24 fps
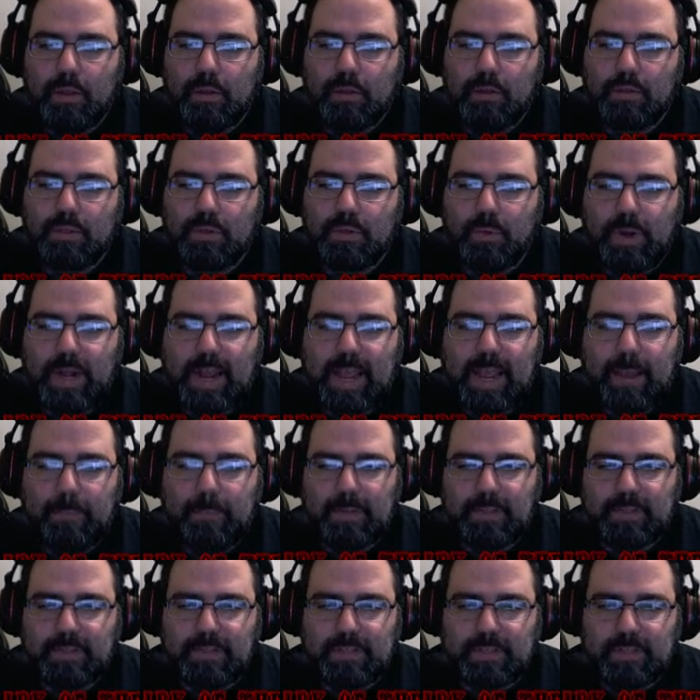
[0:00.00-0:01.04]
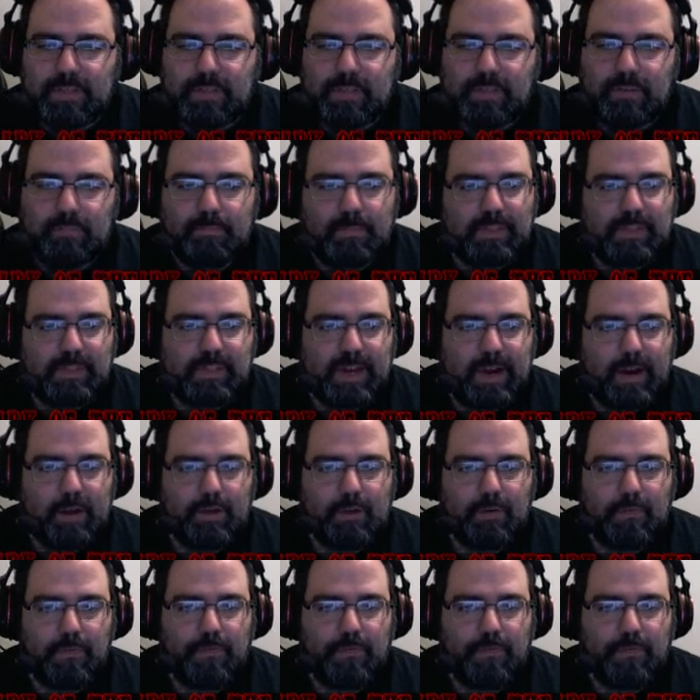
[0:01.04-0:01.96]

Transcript: So what happens is, this character